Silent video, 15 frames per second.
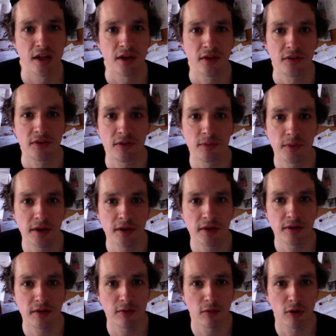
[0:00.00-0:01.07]

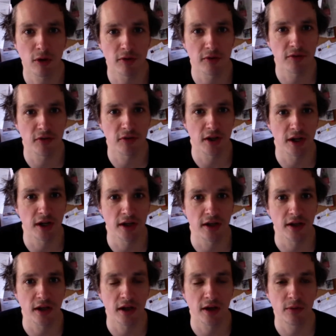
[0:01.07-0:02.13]
Something wrong today.
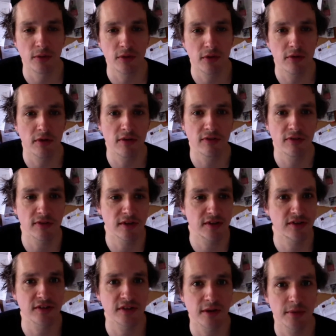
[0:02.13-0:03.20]
I wonder if it's
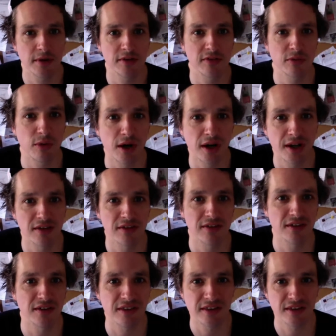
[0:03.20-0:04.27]
because I'm in twice. I
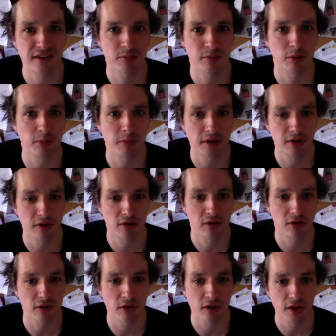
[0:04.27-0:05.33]
think that's probably not a
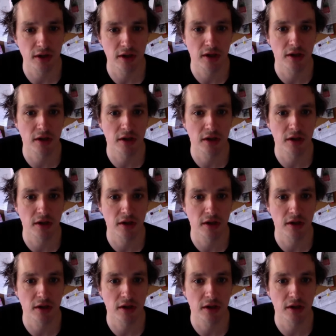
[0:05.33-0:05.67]
good idea.